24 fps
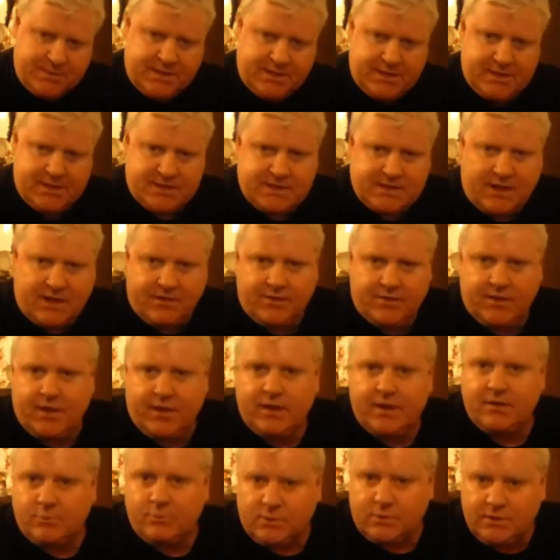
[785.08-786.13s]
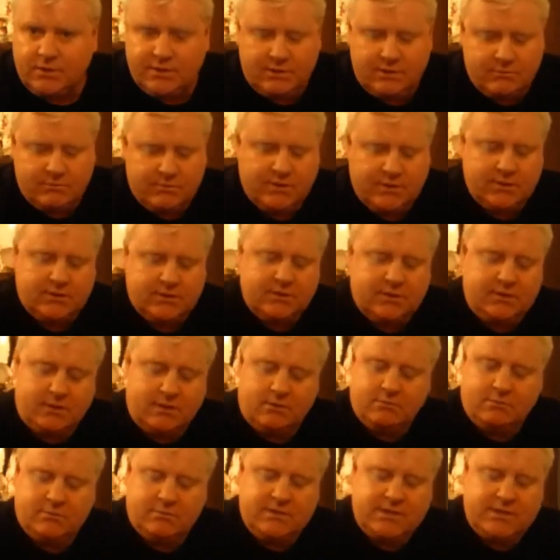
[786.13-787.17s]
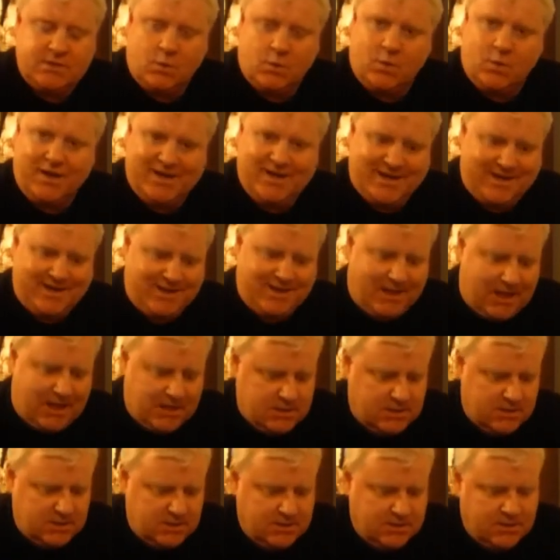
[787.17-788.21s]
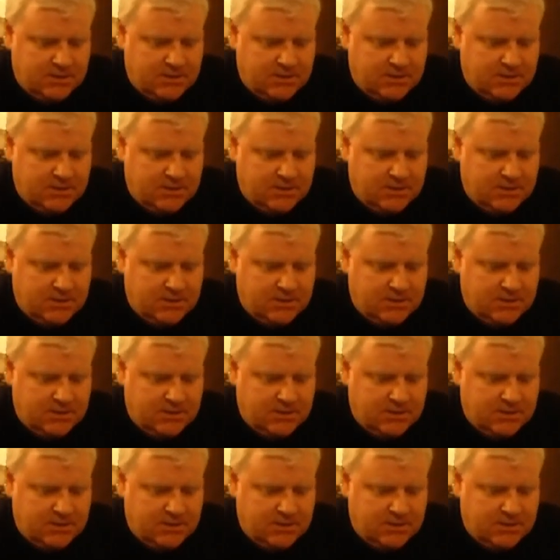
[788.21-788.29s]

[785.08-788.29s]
of the beginners out there will need to work at that.